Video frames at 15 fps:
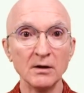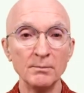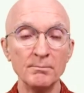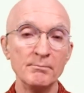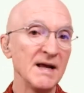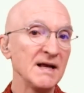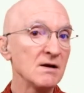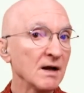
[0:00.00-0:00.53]

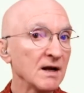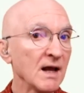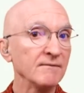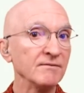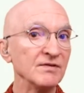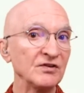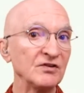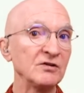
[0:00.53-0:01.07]
may not have the
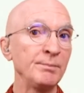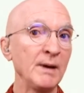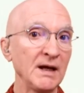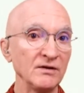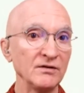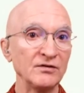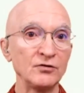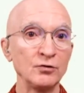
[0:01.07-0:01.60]

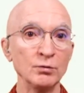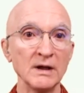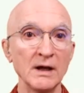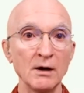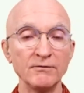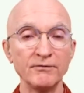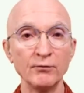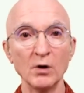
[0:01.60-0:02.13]
space to allow
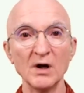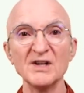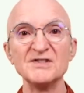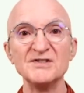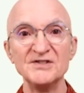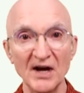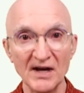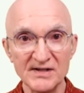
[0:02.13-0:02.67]
for a
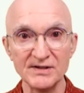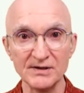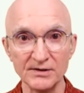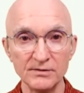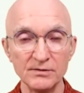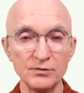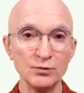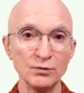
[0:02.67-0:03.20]
dozen
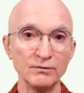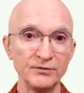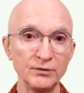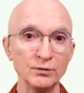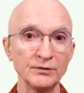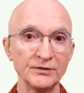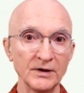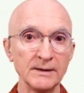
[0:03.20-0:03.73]
new fuel
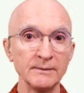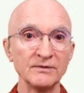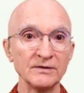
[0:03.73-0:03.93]
types.